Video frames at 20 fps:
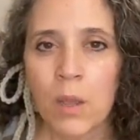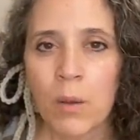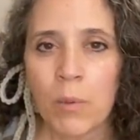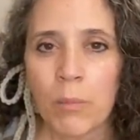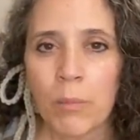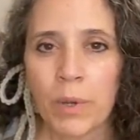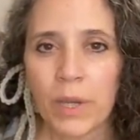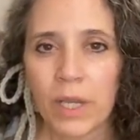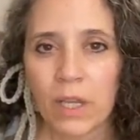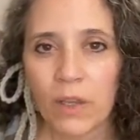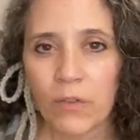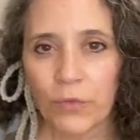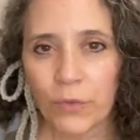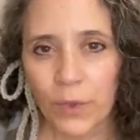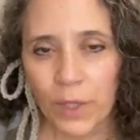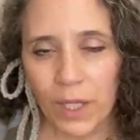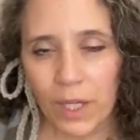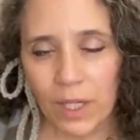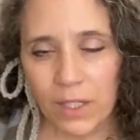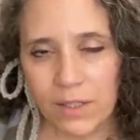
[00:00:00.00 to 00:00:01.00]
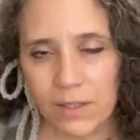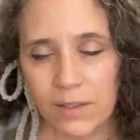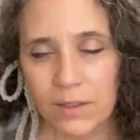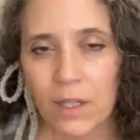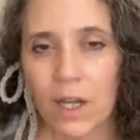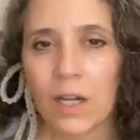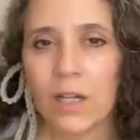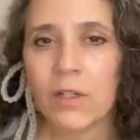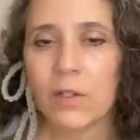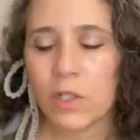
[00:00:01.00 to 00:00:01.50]
But if, as
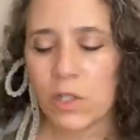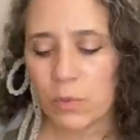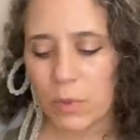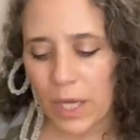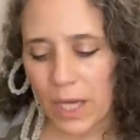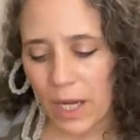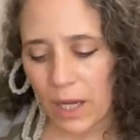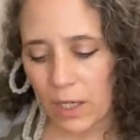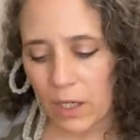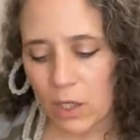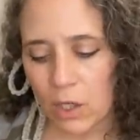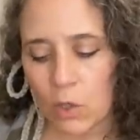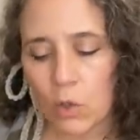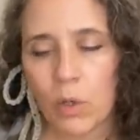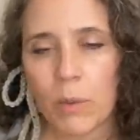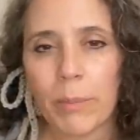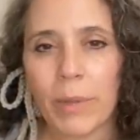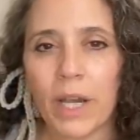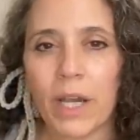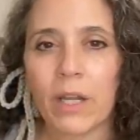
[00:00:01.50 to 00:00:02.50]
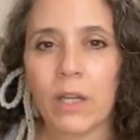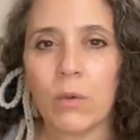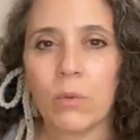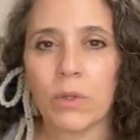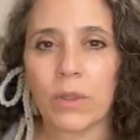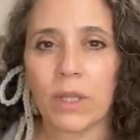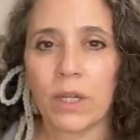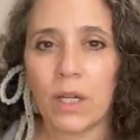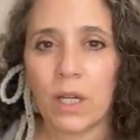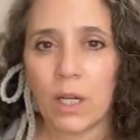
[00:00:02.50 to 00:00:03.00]
long as we go about it
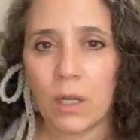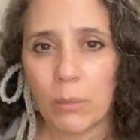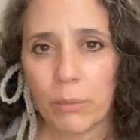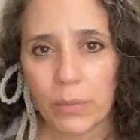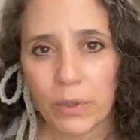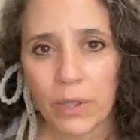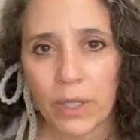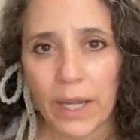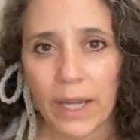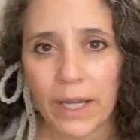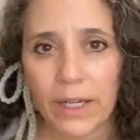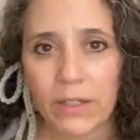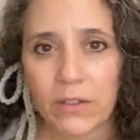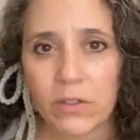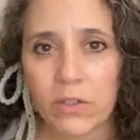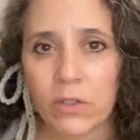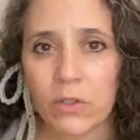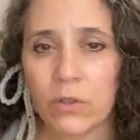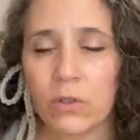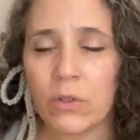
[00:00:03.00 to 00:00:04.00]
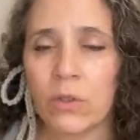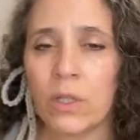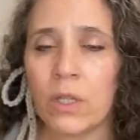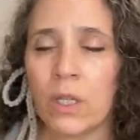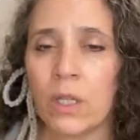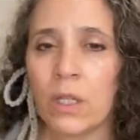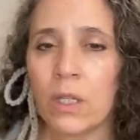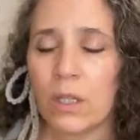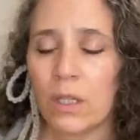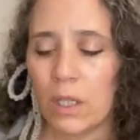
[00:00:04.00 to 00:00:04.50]
with a humble attitude
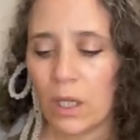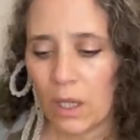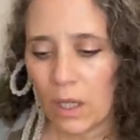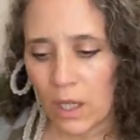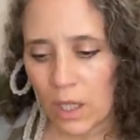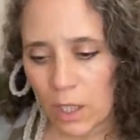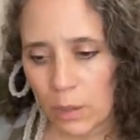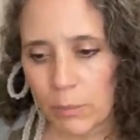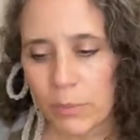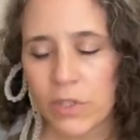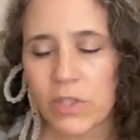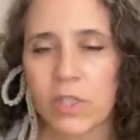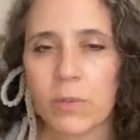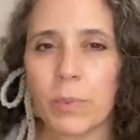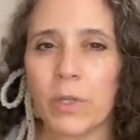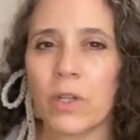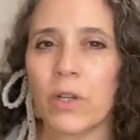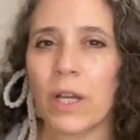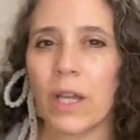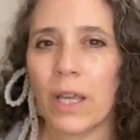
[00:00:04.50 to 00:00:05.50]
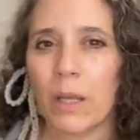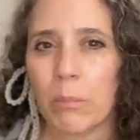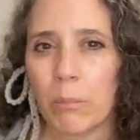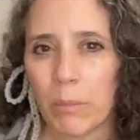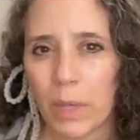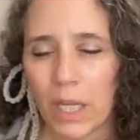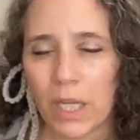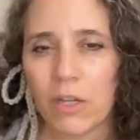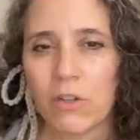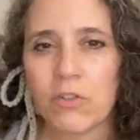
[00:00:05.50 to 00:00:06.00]
a humble spirit and
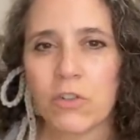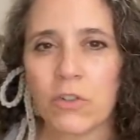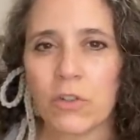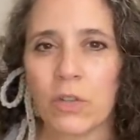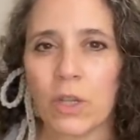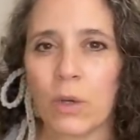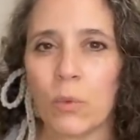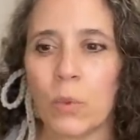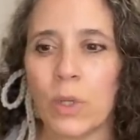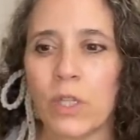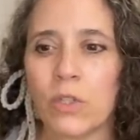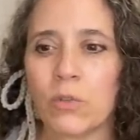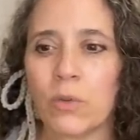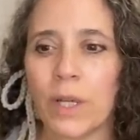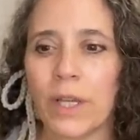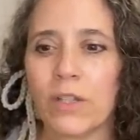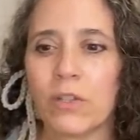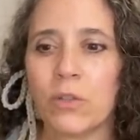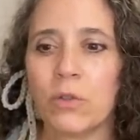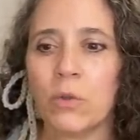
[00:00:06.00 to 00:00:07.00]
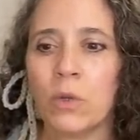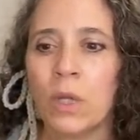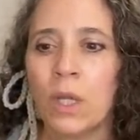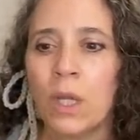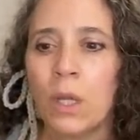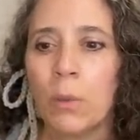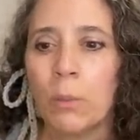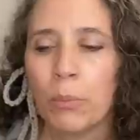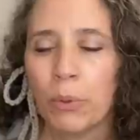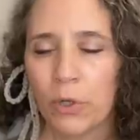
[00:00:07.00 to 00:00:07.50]
making sure that we try to
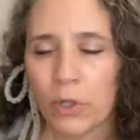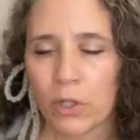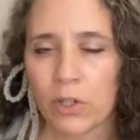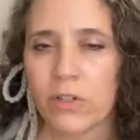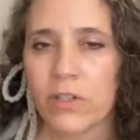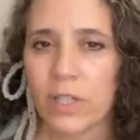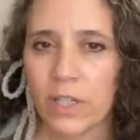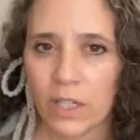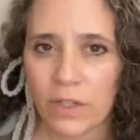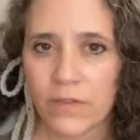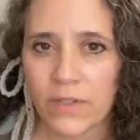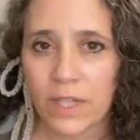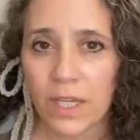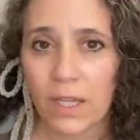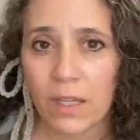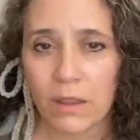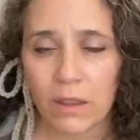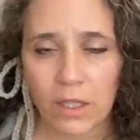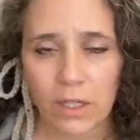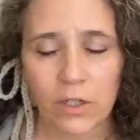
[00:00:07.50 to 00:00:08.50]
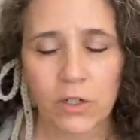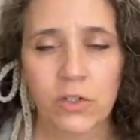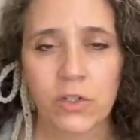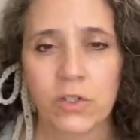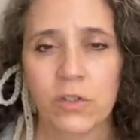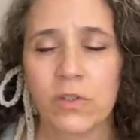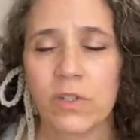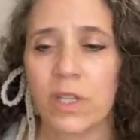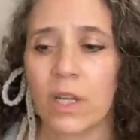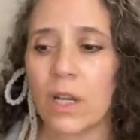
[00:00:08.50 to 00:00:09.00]
put ourselves in their
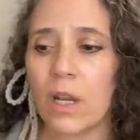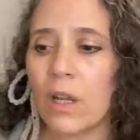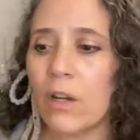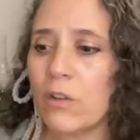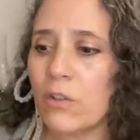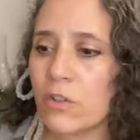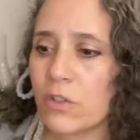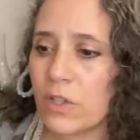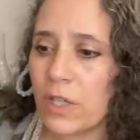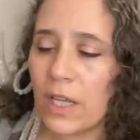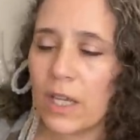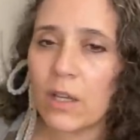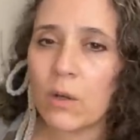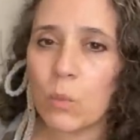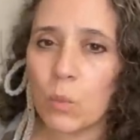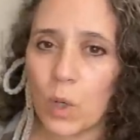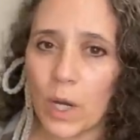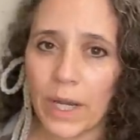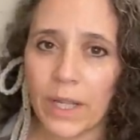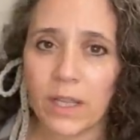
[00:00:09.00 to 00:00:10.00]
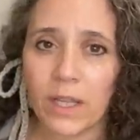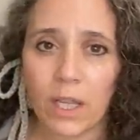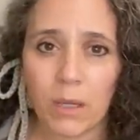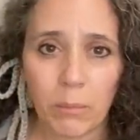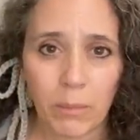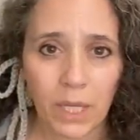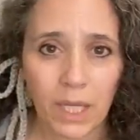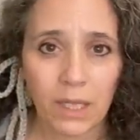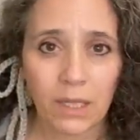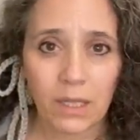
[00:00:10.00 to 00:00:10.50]
shoes and understand why they
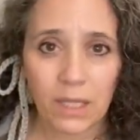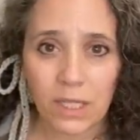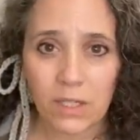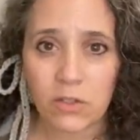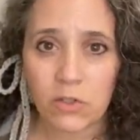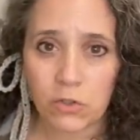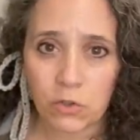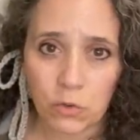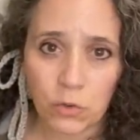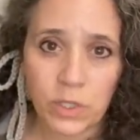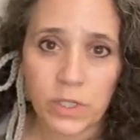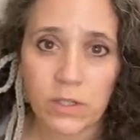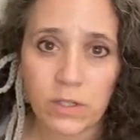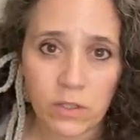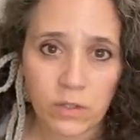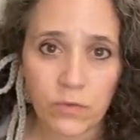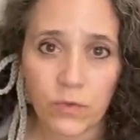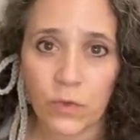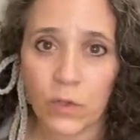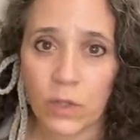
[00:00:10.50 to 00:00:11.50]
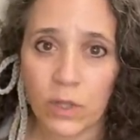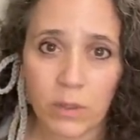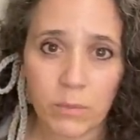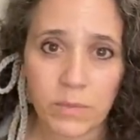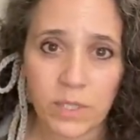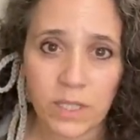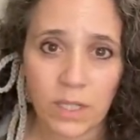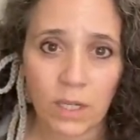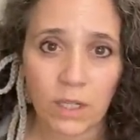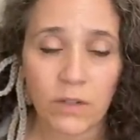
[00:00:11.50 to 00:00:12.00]
made these choices for
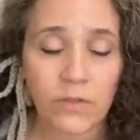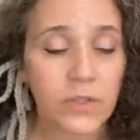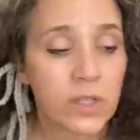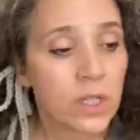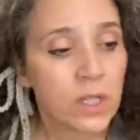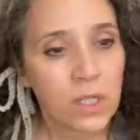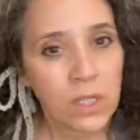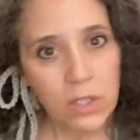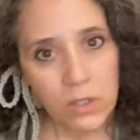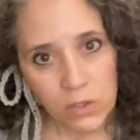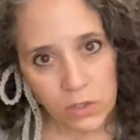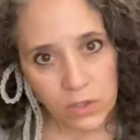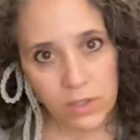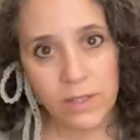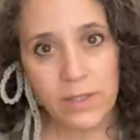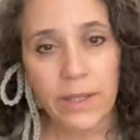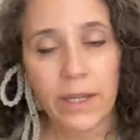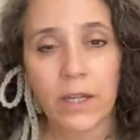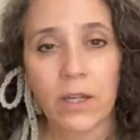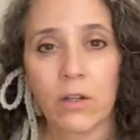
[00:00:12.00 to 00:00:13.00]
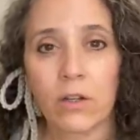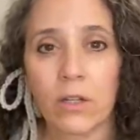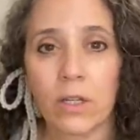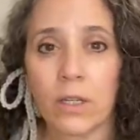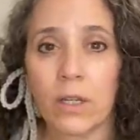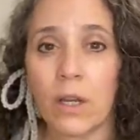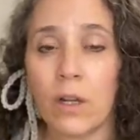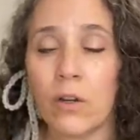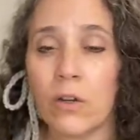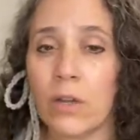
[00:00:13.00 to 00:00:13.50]
themselves, just like our,
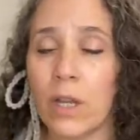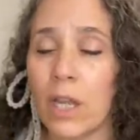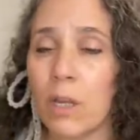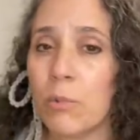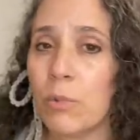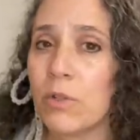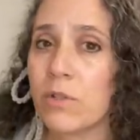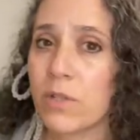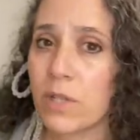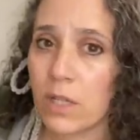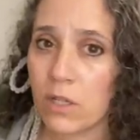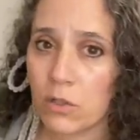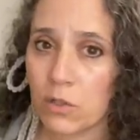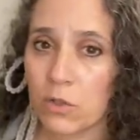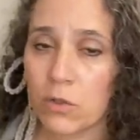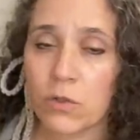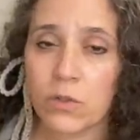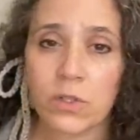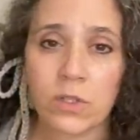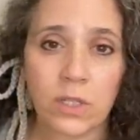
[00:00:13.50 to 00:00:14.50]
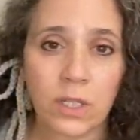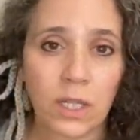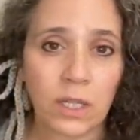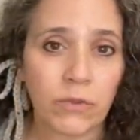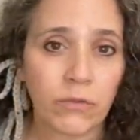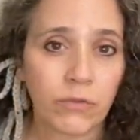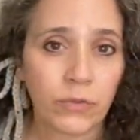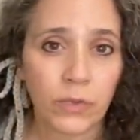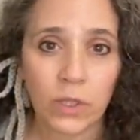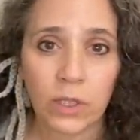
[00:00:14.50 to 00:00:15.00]
our neighbors that chose to
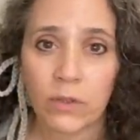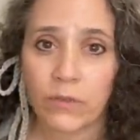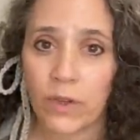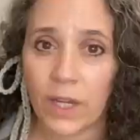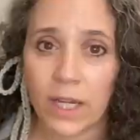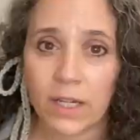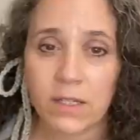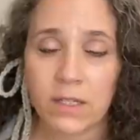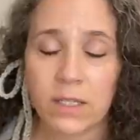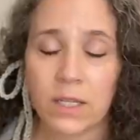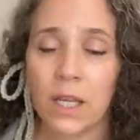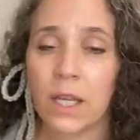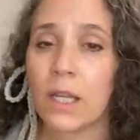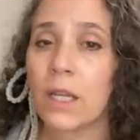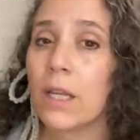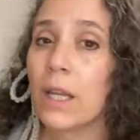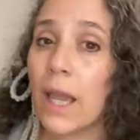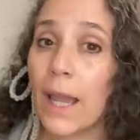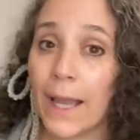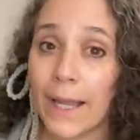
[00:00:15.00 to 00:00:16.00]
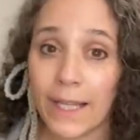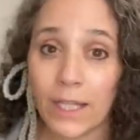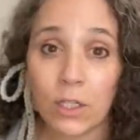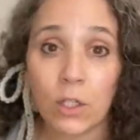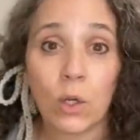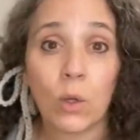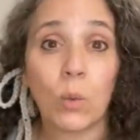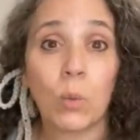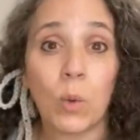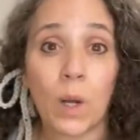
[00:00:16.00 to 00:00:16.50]
get fully vaccinated. I
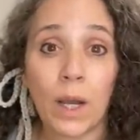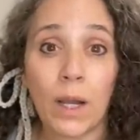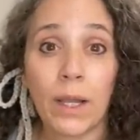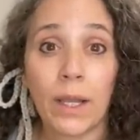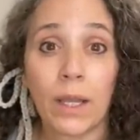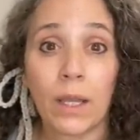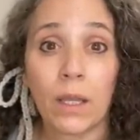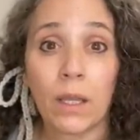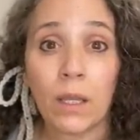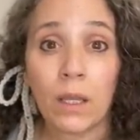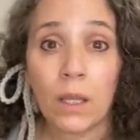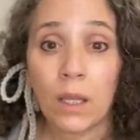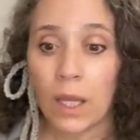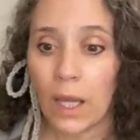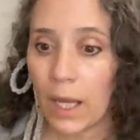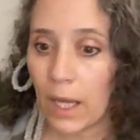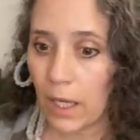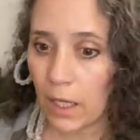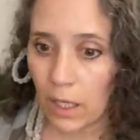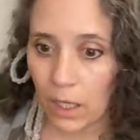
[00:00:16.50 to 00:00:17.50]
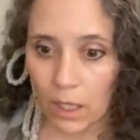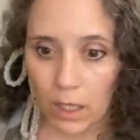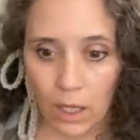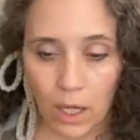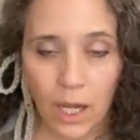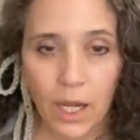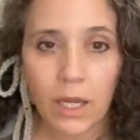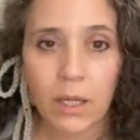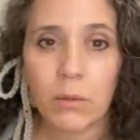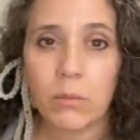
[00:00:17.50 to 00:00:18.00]
know why. And
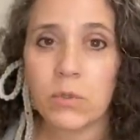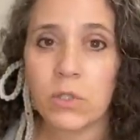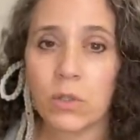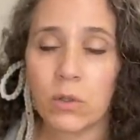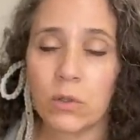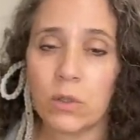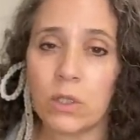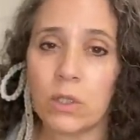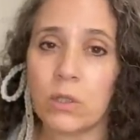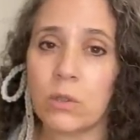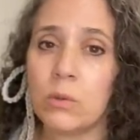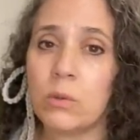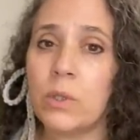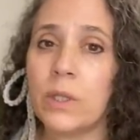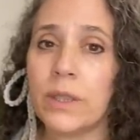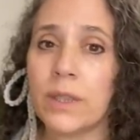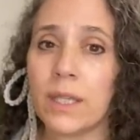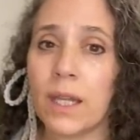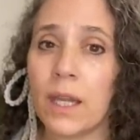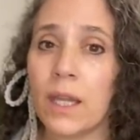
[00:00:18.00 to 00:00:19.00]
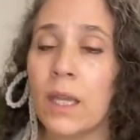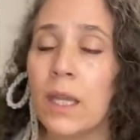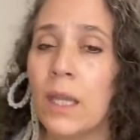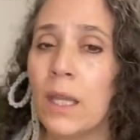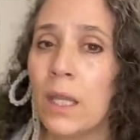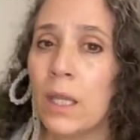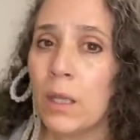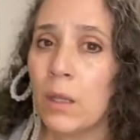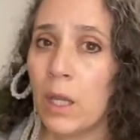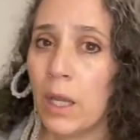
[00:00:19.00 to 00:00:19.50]
I am totally cool with that.
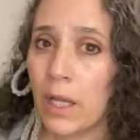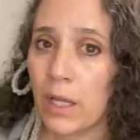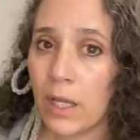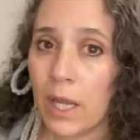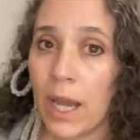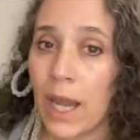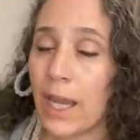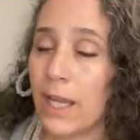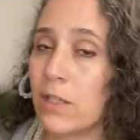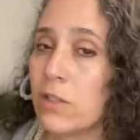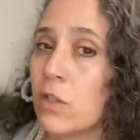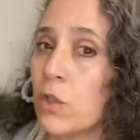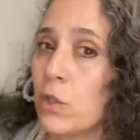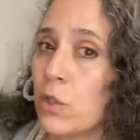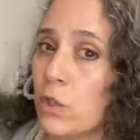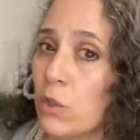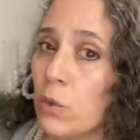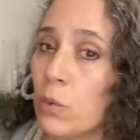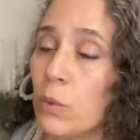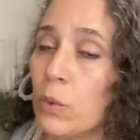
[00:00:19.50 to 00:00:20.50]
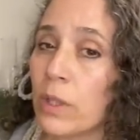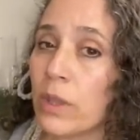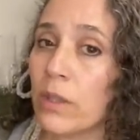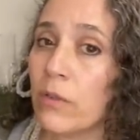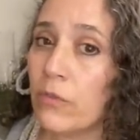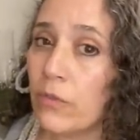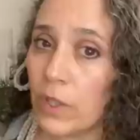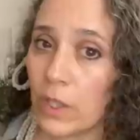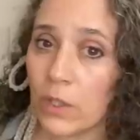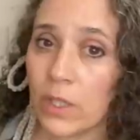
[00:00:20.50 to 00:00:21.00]
And it had to do with a
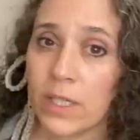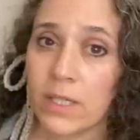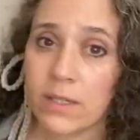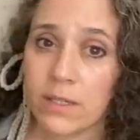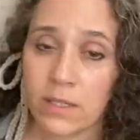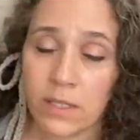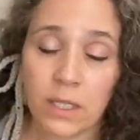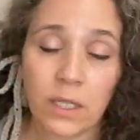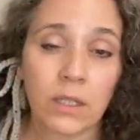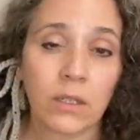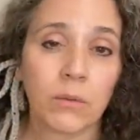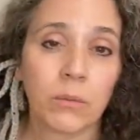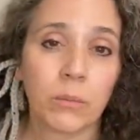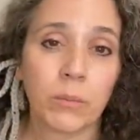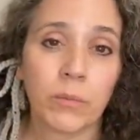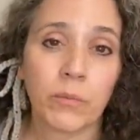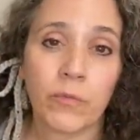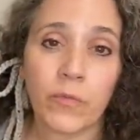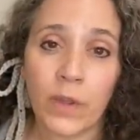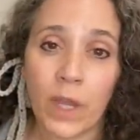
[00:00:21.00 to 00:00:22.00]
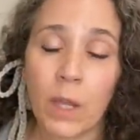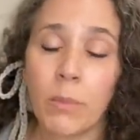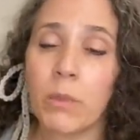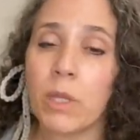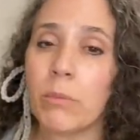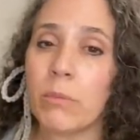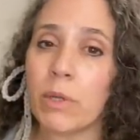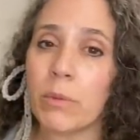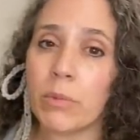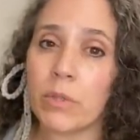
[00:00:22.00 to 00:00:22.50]
very sick family
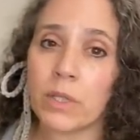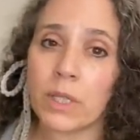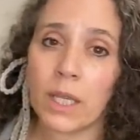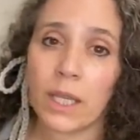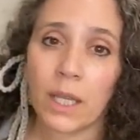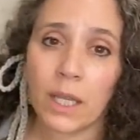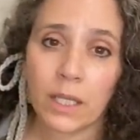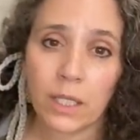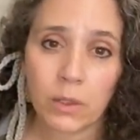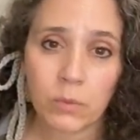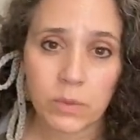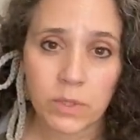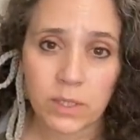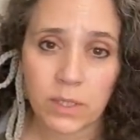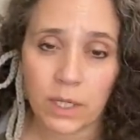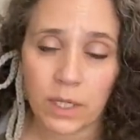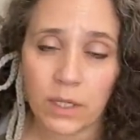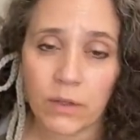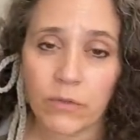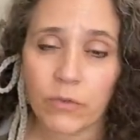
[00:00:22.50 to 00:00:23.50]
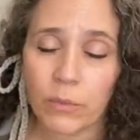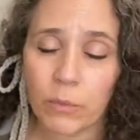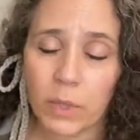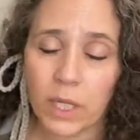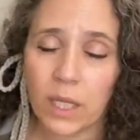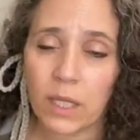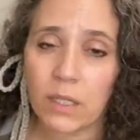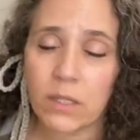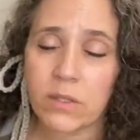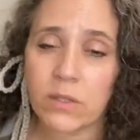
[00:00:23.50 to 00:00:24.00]
member they had that was dying from
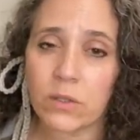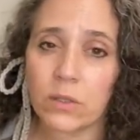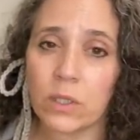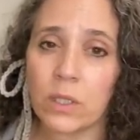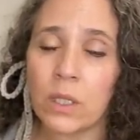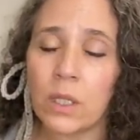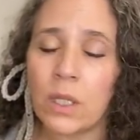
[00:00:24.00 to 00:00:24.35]
cancer.